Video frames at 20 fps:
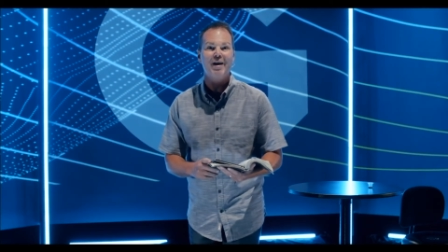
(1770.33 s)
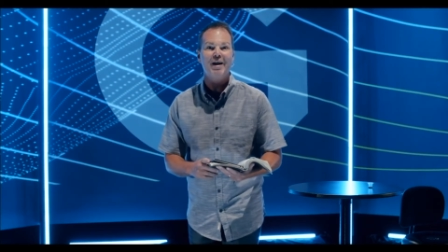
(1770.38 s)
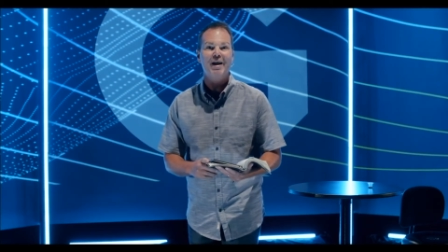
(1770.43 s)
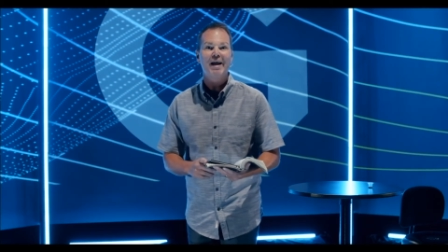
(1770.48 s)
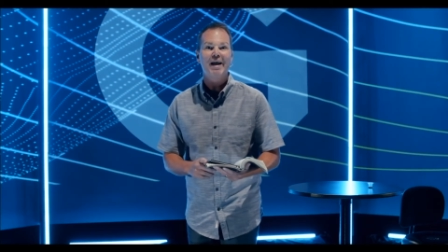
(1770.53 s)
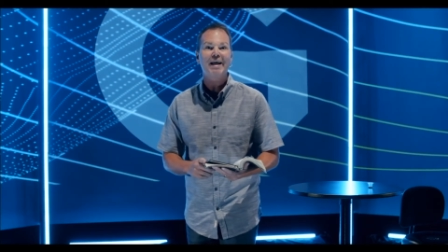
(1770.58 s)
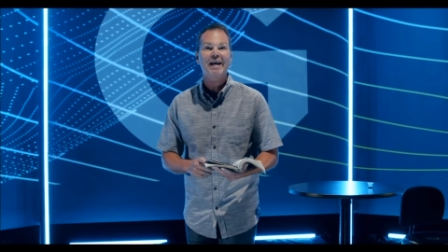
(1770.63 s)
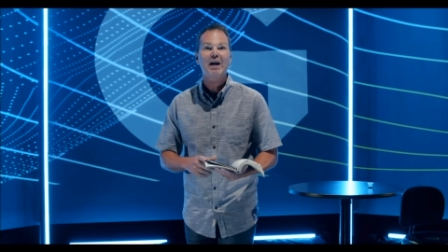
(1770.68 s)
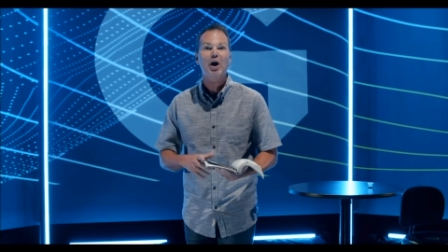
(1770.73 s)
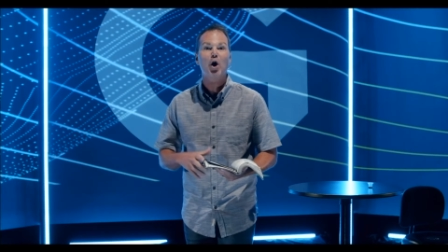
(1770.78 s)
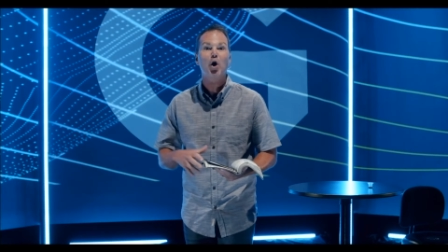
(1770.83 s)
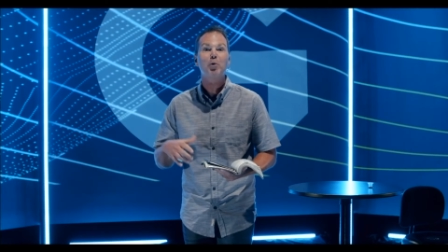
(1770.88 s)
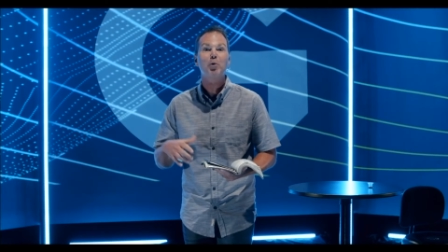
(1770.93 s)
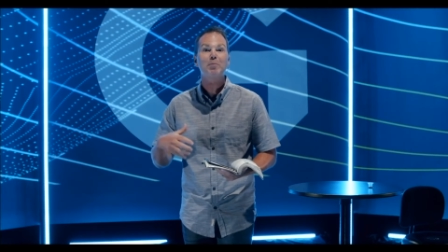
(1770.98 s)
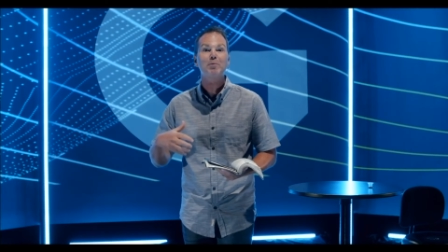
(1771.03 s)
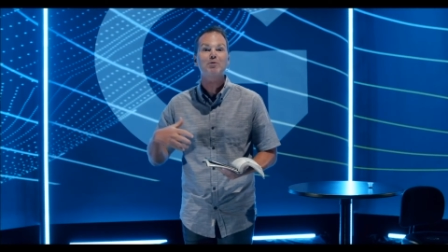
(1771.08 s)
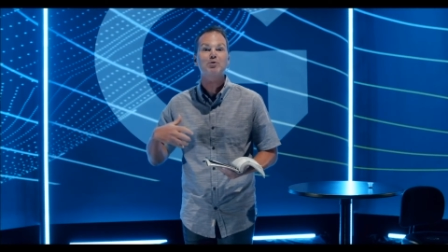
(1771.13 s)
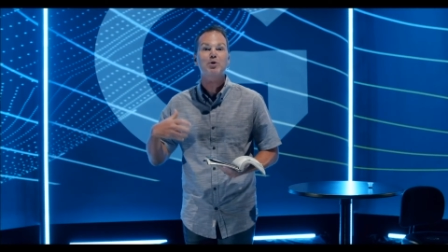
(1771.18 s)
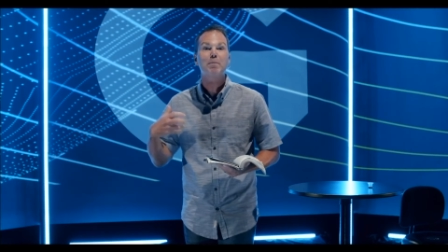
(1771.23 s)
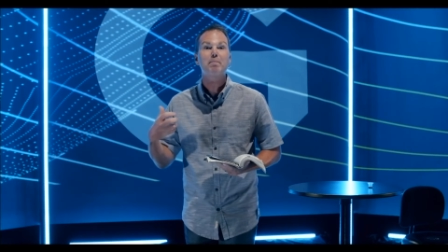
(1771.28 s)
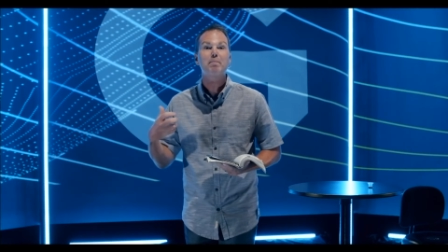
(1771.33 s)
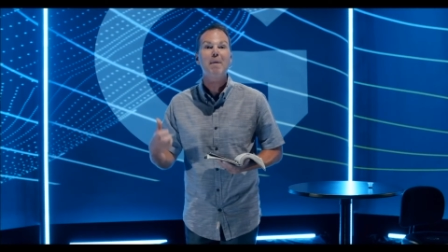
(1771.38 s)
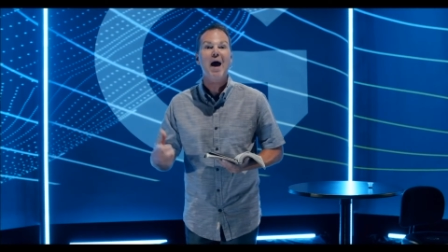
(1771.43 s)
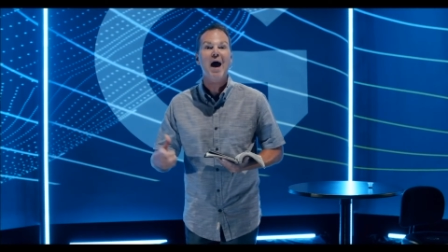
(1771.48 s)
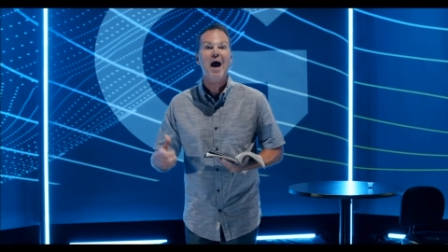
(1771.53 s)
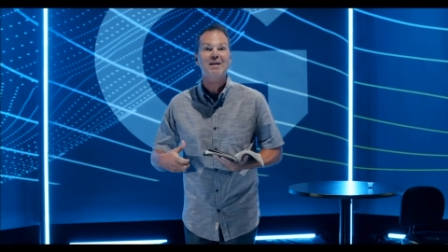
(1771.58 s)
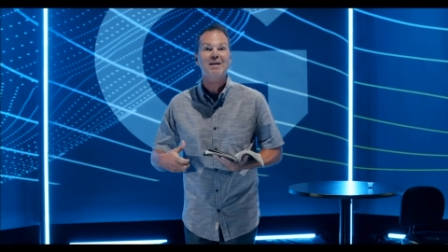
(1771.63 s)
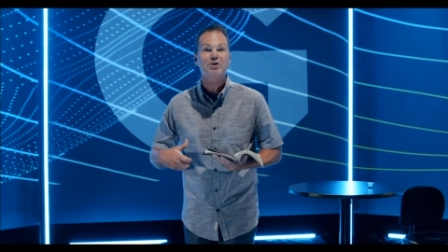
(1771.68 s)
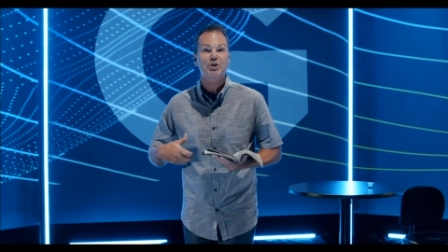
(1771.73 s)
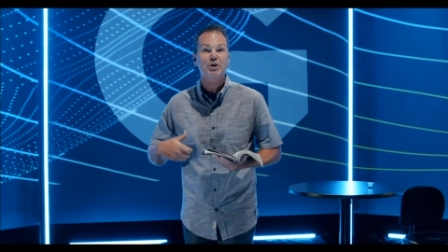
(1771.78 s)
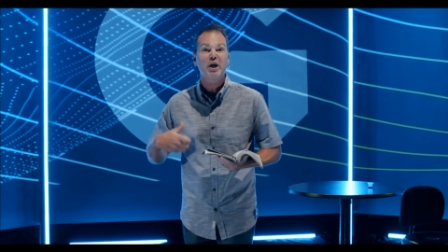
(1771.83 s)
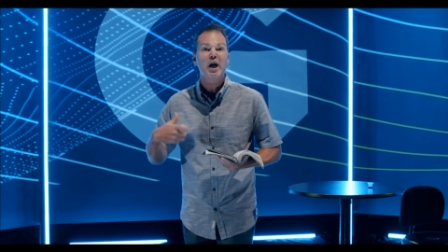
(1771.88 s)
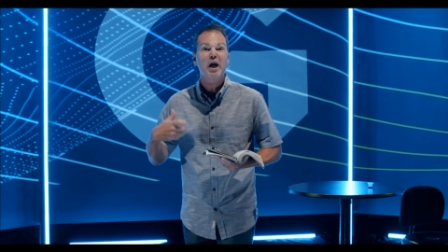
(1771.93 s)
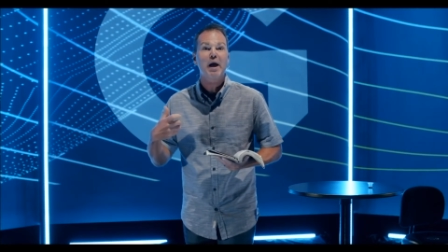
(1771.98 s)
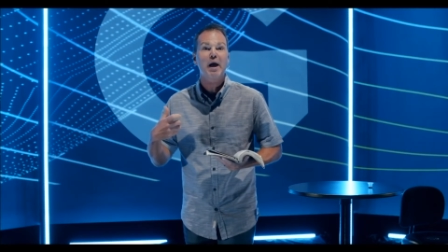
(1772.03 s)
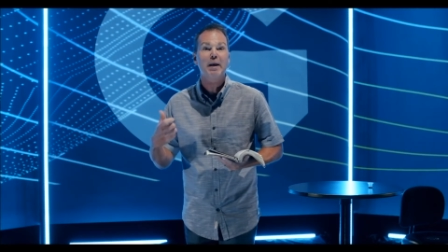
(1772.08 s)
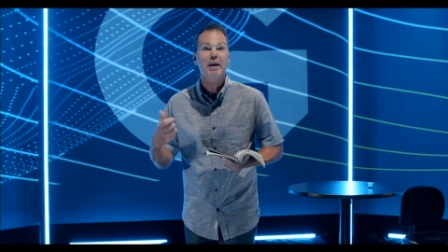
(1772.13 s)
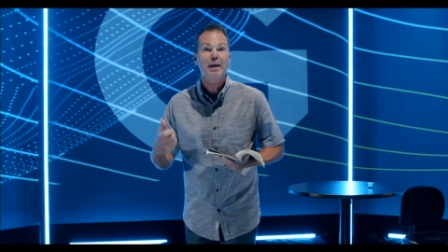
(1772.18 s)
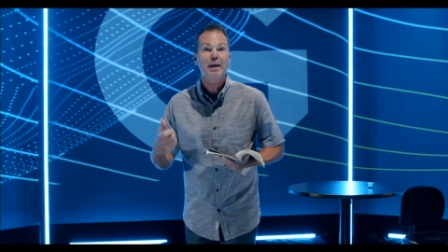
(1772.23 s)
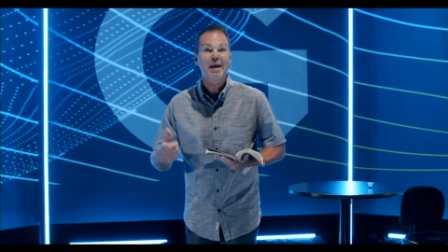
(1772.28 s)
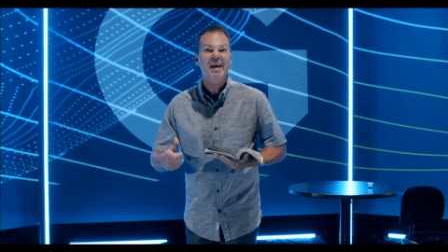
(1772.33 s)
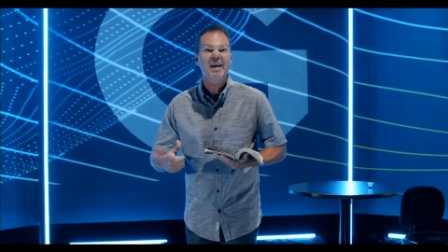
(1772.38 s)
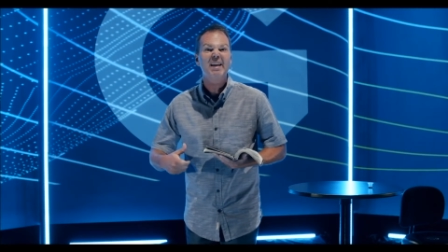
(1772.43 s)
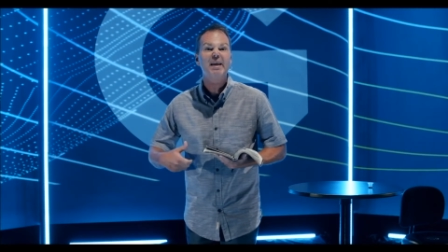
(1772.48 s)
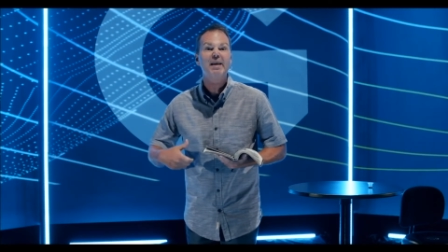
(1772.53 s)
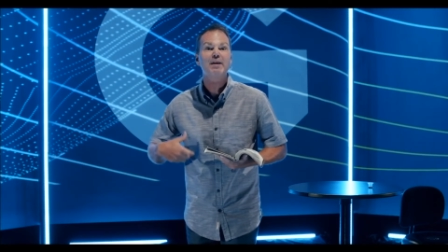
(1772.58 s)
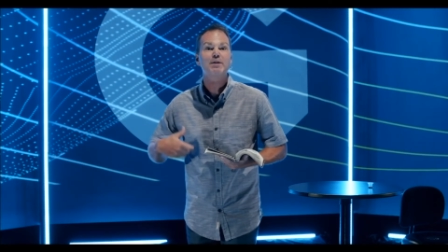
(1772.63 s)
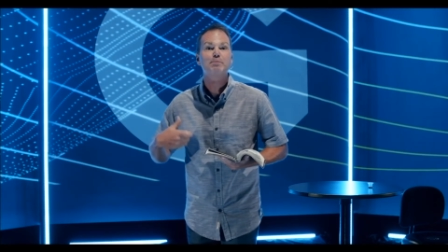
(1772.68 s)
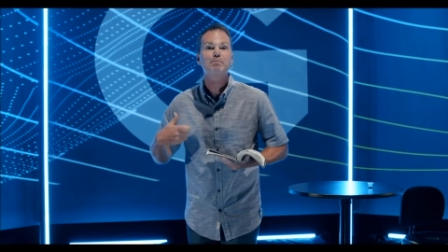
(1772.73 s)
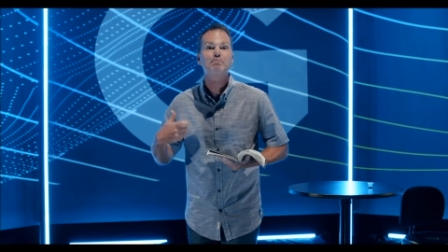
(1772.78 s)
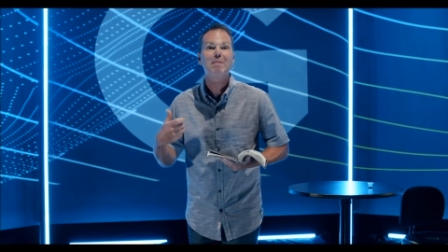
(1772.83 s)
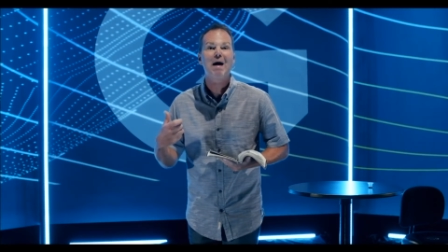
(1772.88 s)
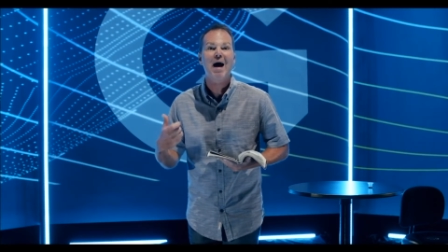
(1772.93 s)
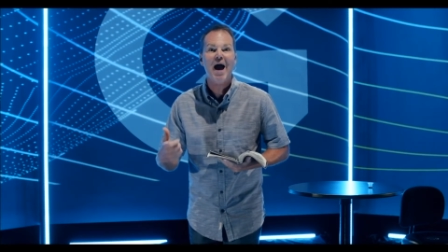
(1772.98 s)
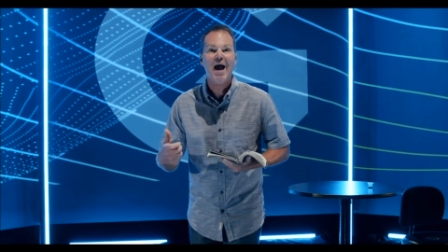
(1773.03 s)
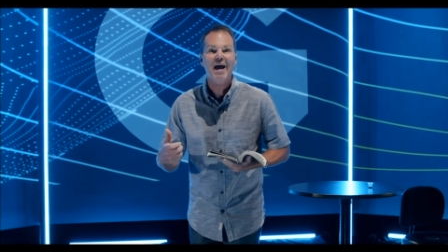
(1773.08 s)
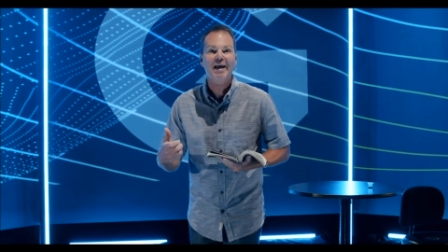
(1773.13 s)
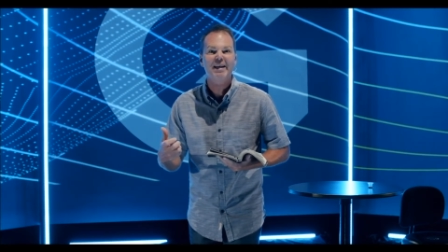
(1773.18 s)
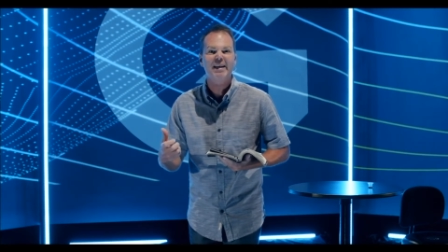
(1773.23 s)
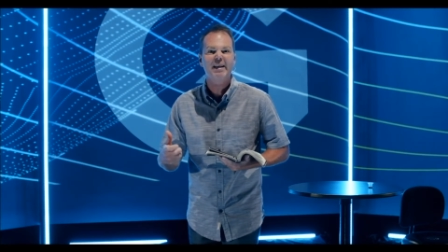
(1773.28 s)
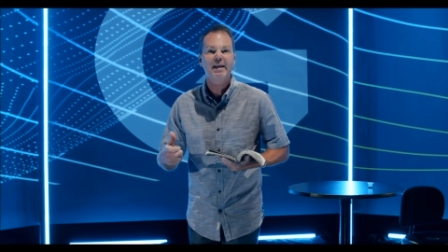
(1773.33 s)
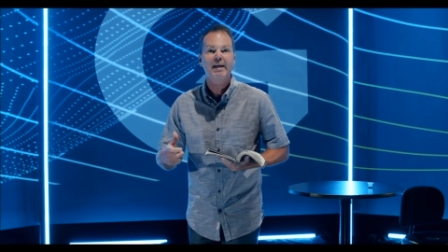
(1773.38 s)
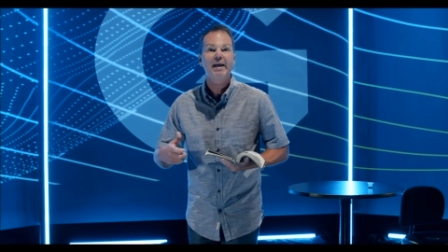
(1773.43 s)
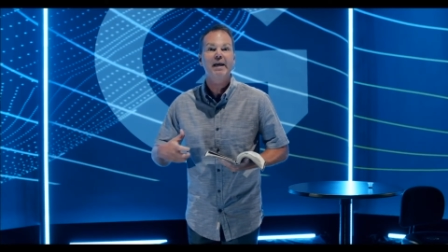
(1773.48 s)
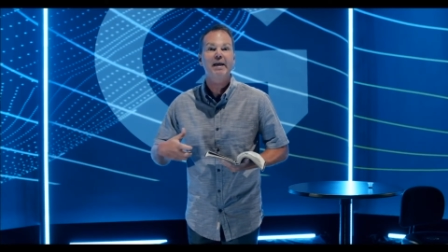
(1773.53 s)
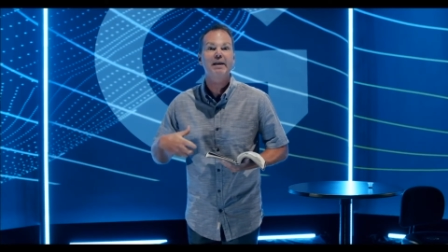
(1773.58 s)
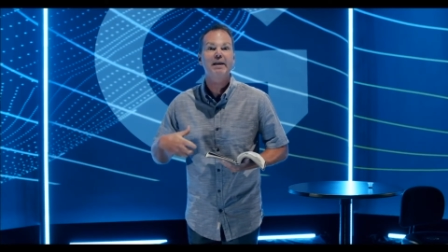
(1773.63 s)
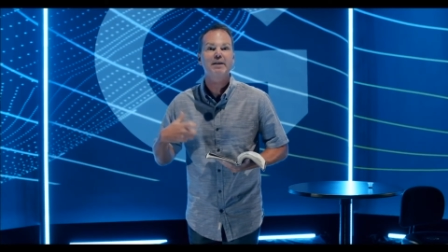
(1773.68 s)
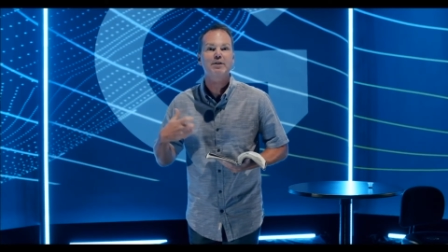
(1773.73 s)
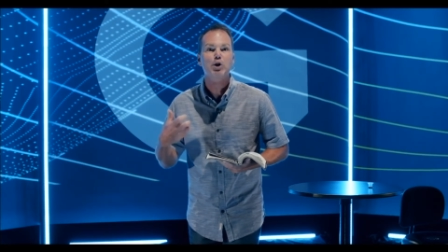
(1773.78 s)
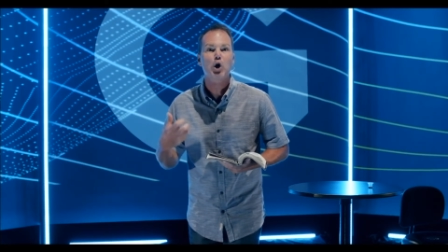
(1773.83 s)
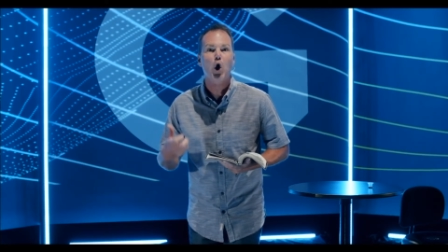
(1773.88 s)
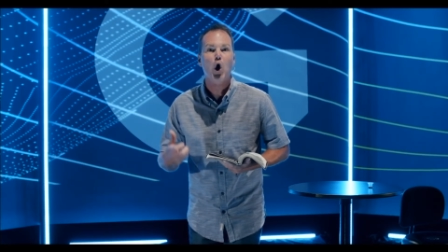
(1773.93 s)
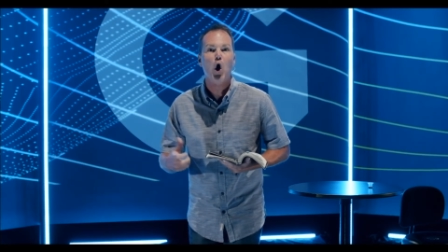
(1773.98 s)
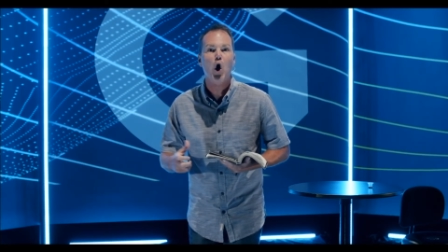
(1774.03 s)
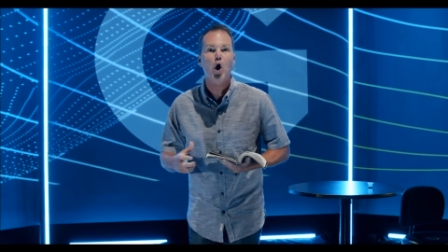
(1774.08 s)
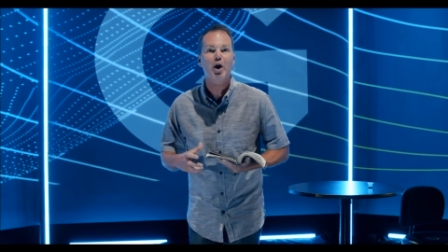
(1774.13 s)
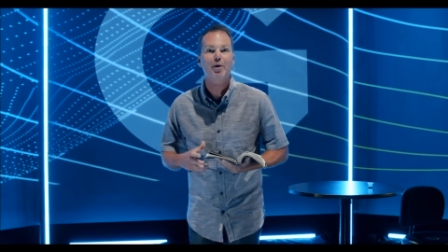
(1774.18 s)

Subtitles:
And I can almost imagine in his mind and in his heart,